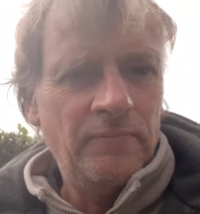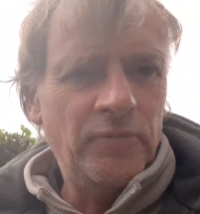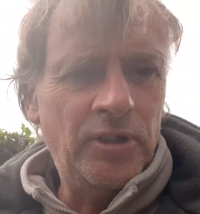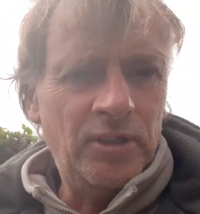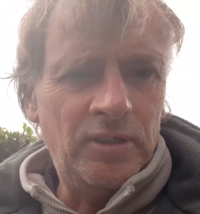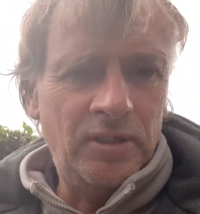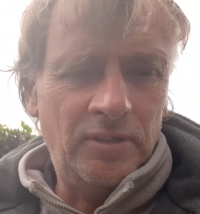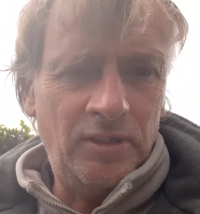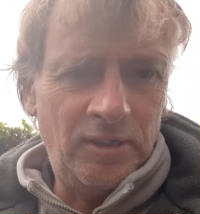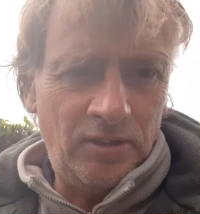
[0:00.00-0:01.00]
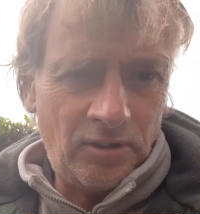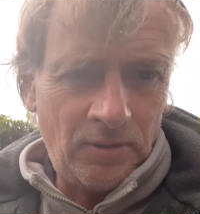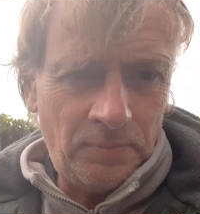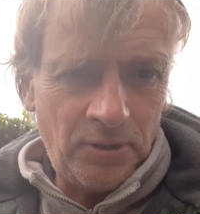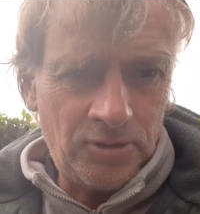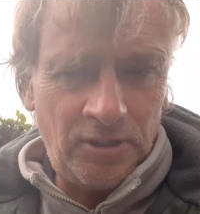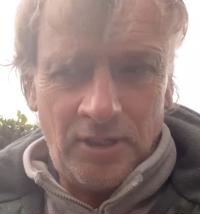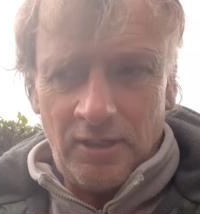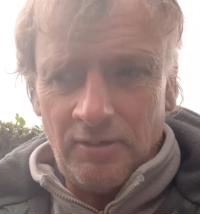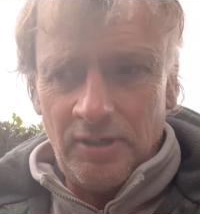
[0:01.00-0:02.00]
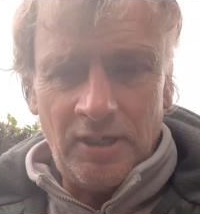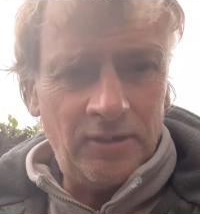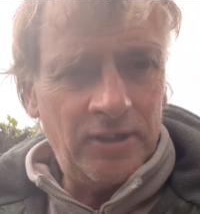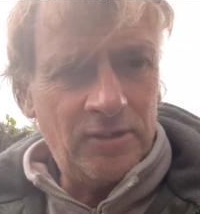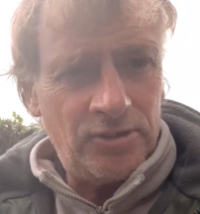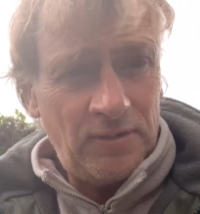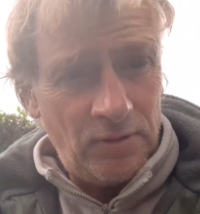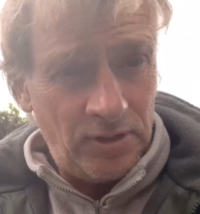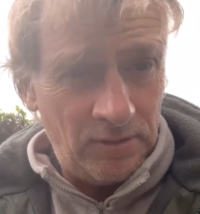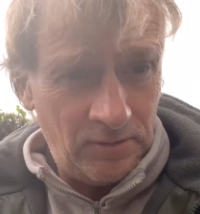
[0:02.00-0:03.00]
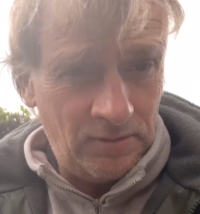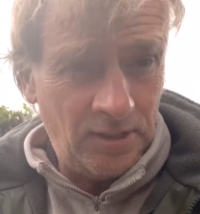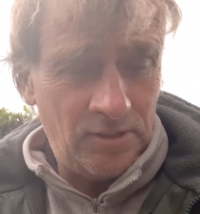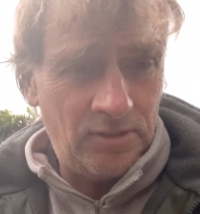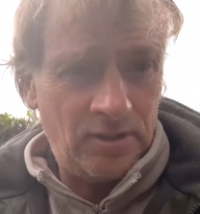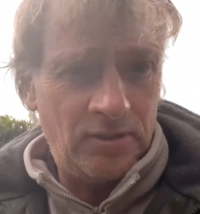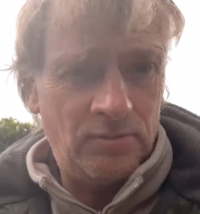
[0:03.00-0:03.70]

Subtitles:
the composting area down here, because everything is